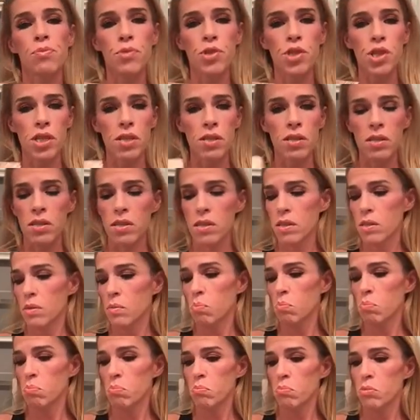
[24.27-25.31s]
just
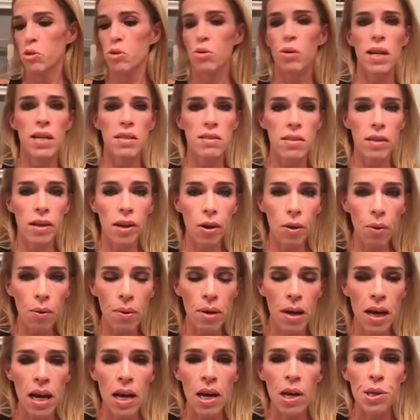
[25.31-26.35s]
2 days ago.
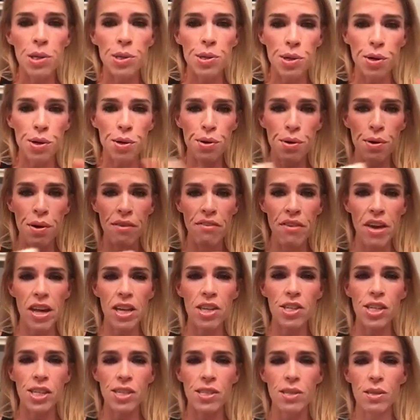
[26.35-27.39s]
So I've had
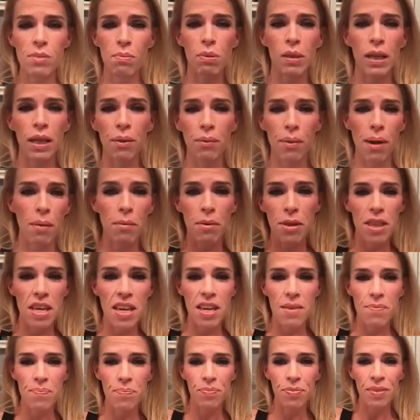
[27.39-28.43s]
a chance to play around with
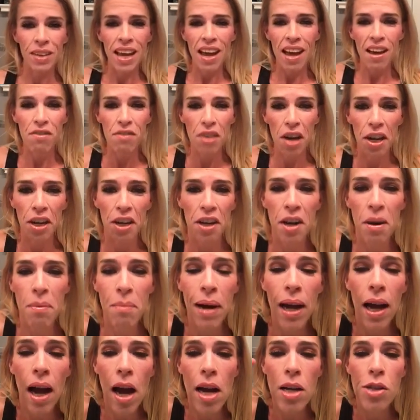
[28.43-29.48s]
it. I've got it on
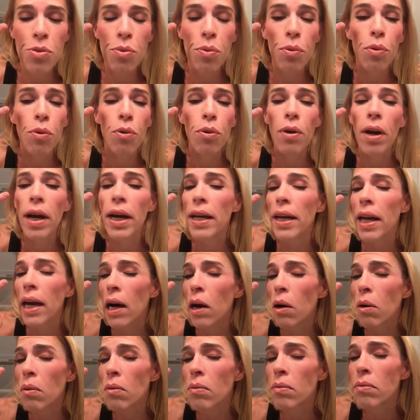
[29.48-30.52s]
my eyes right
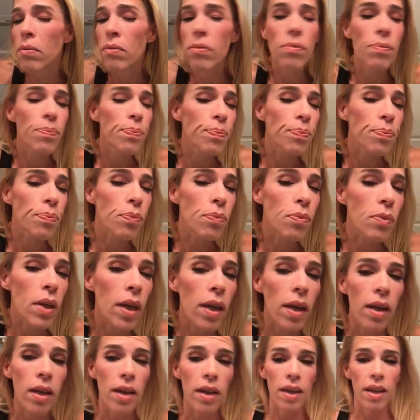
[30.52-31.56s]
now.
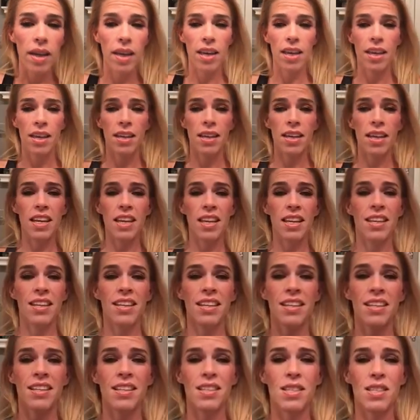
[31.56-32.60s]
It
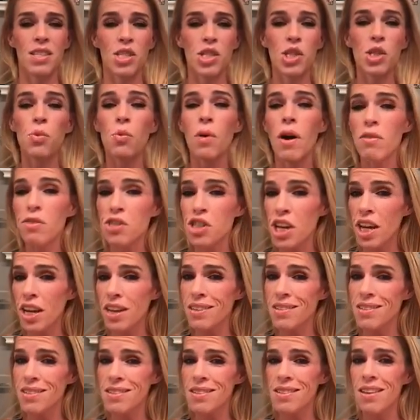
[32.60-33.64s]
is 12
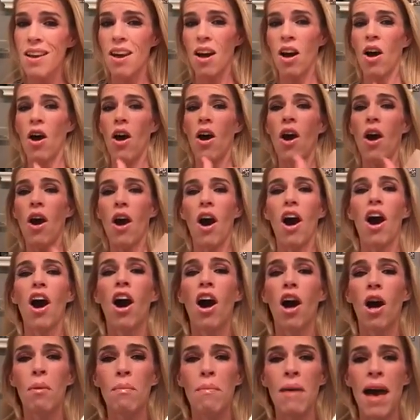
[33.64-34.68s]
shades,
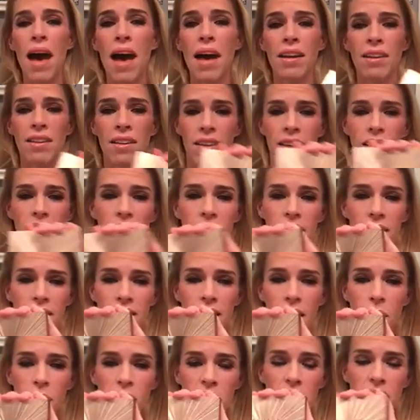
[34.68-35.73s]
all matte. It
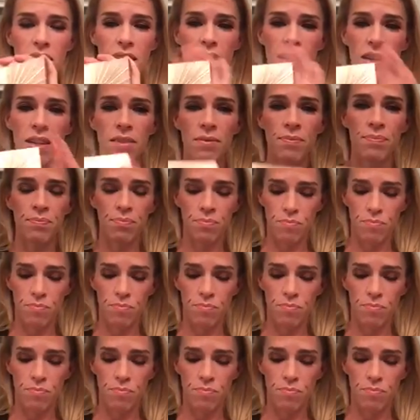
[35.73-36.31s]
comes in a,